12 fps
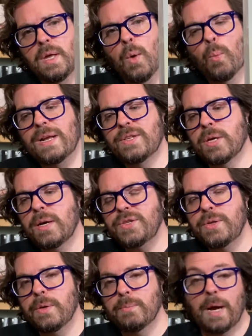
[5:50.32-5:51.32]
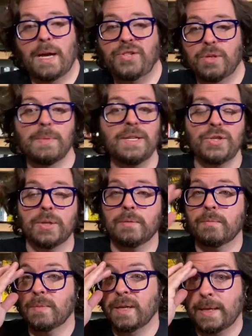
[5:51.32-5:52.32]
When I talk to, but I should
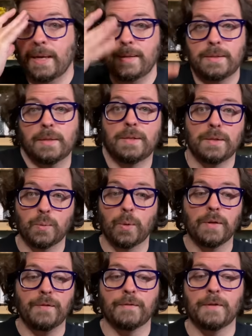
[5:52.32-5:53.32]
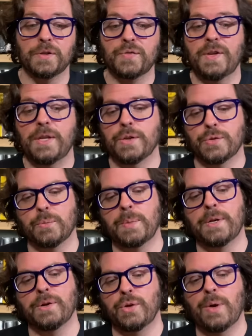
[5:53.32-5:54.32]
mention, in case this is one of your first videos with
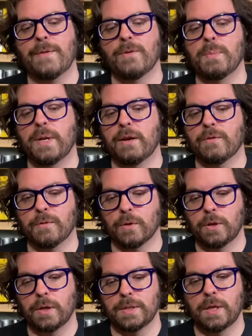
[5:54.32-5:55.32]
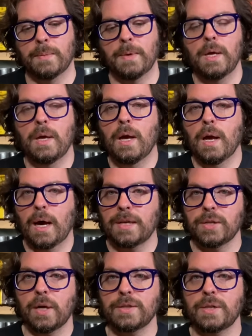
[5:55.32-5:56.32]
me or you haven't been here for a long time, I
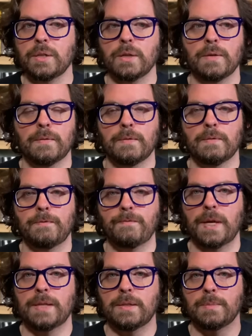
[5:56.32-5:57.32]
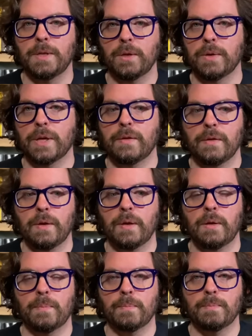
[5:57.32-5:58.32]
talked to Fran Simeone,
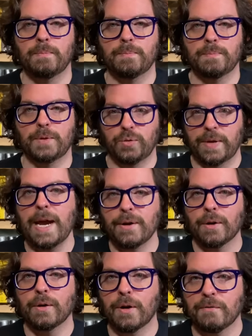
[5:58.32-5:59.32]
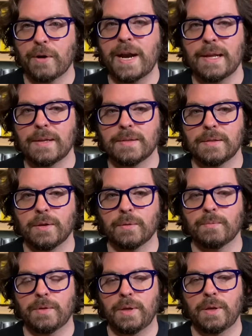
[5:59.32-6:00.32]
the creator of Radiance,
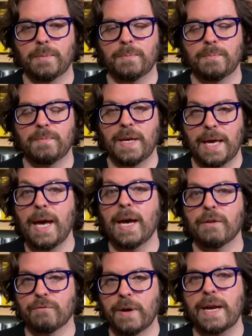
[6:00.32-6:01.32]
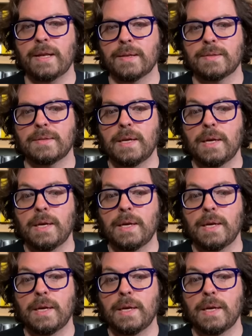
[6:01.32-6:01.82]
the head of Radiance,